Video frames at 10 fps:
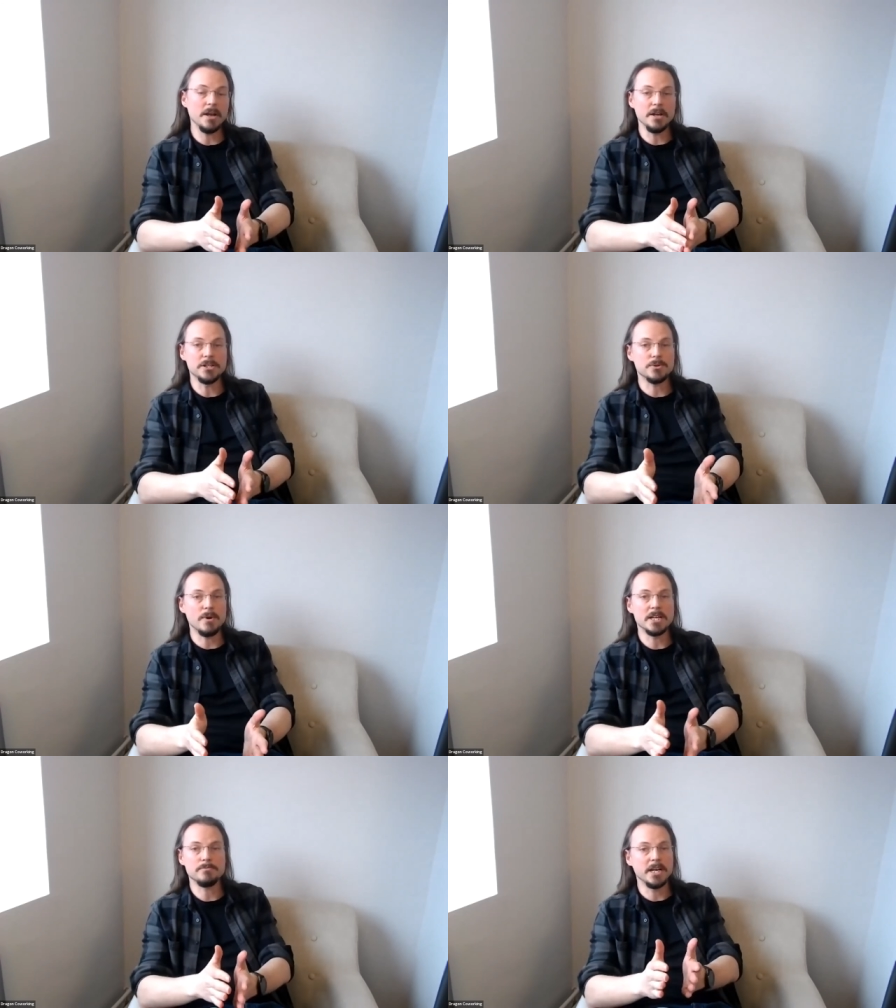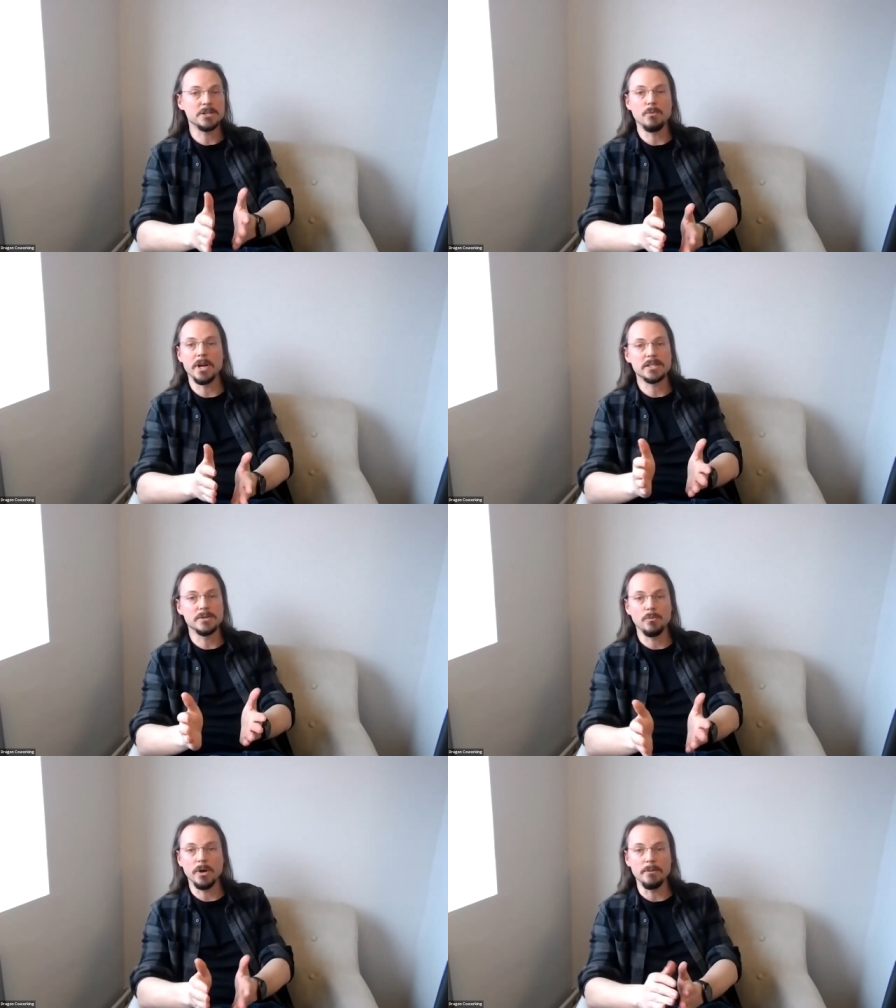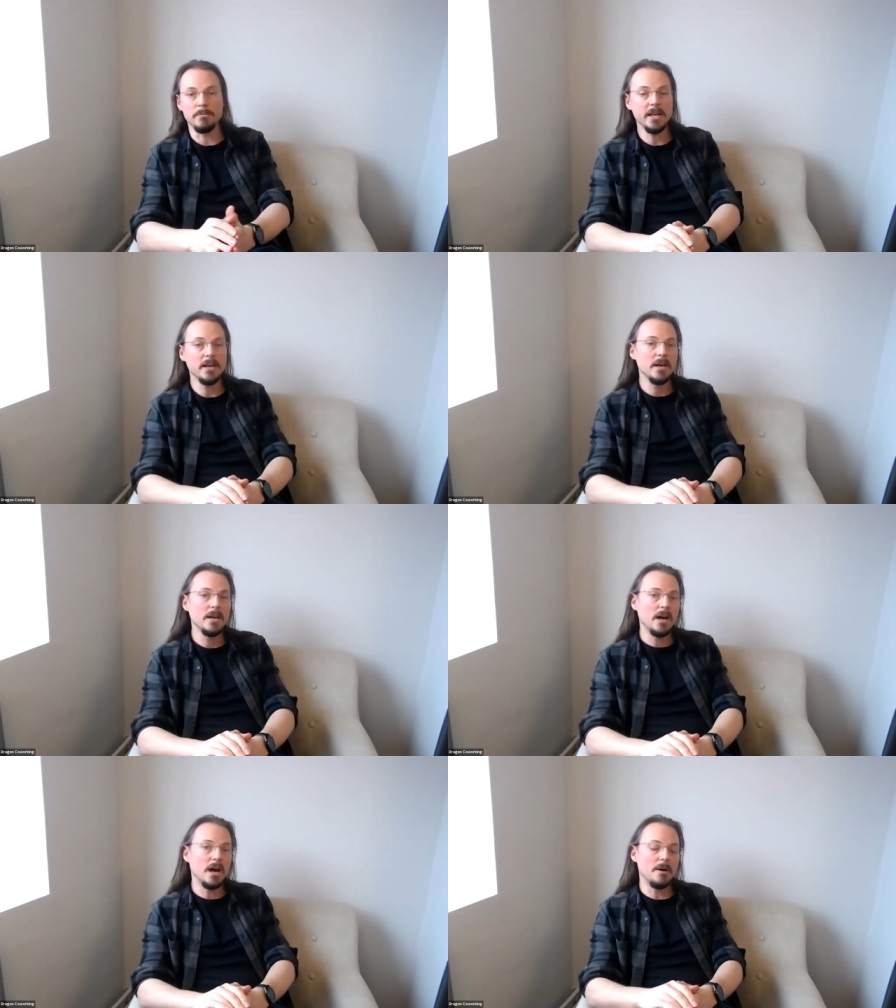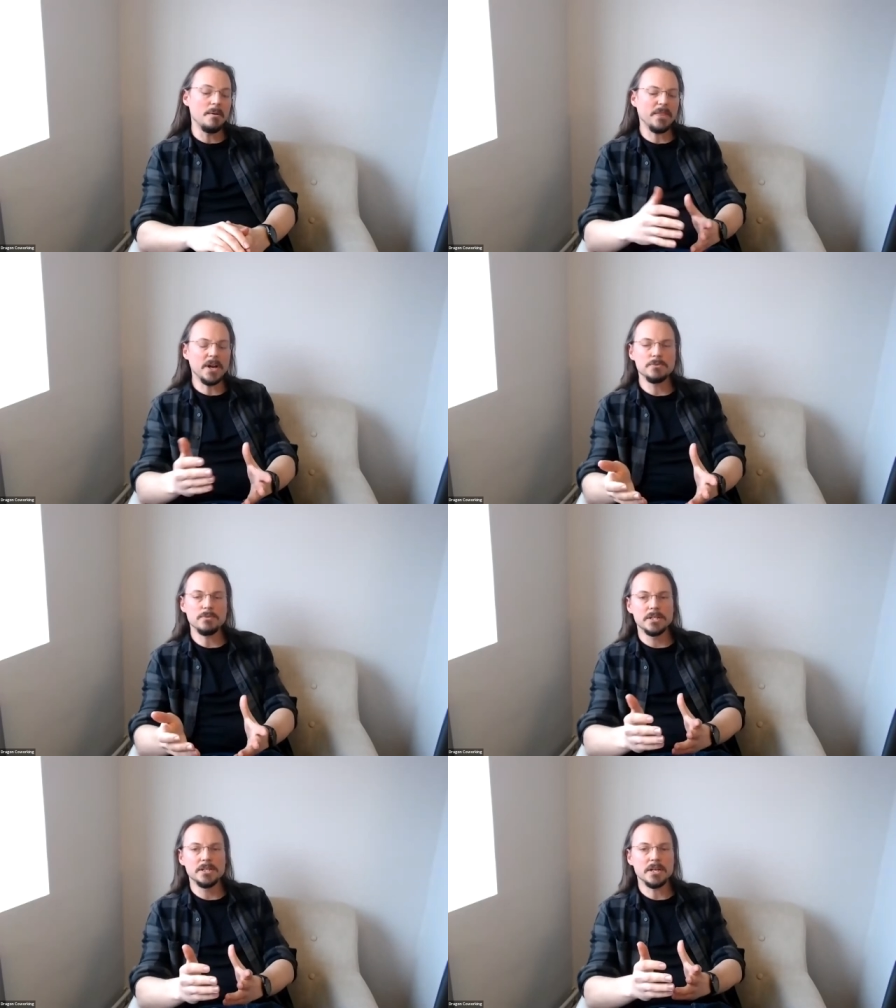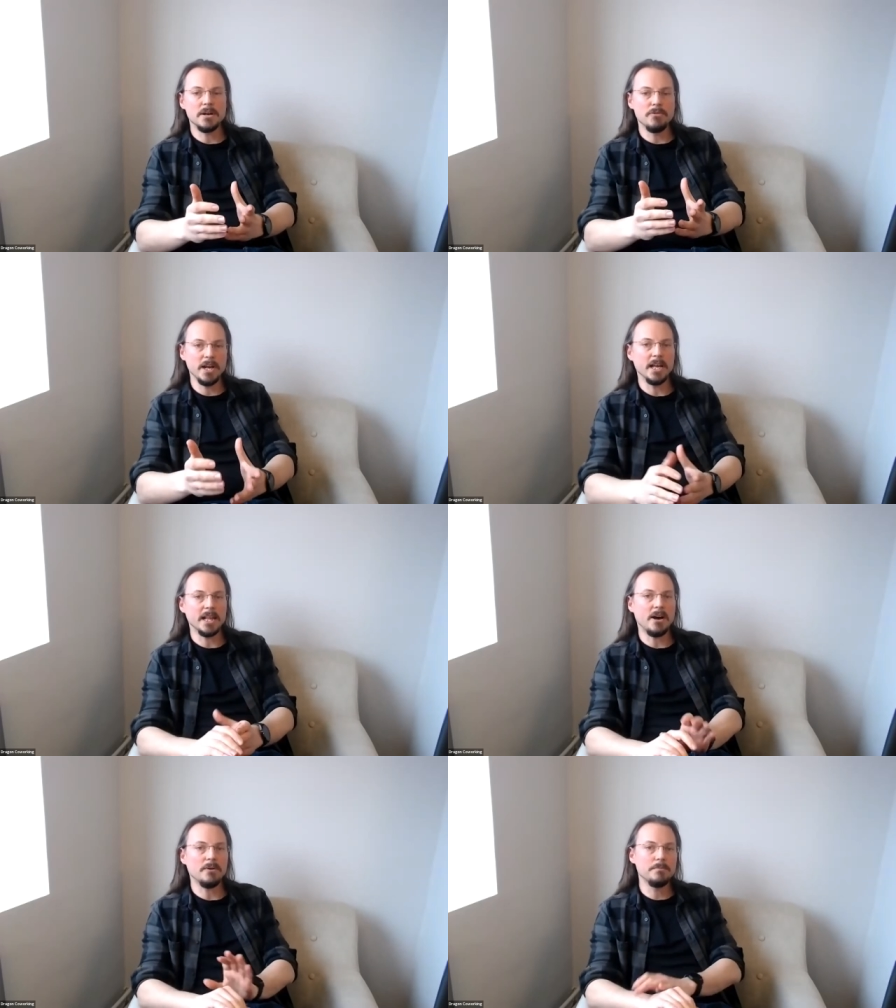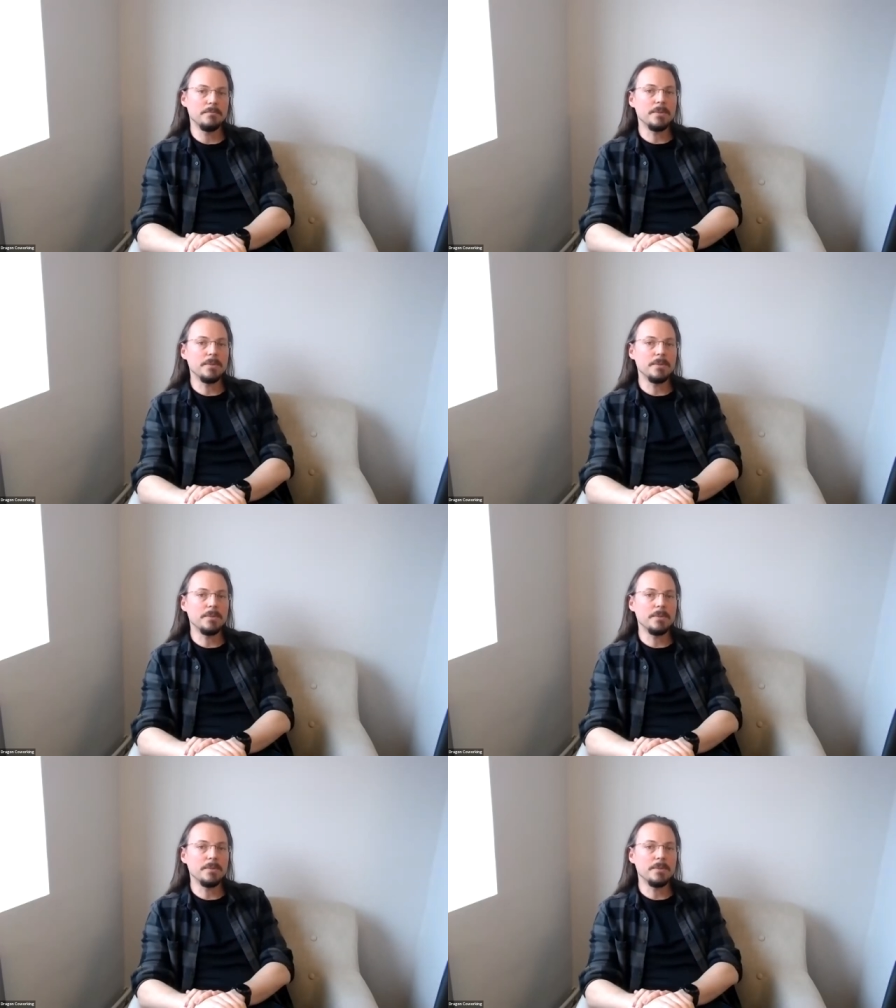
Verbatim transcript: Squarespace, Wix, and Weebly, and those ones really allow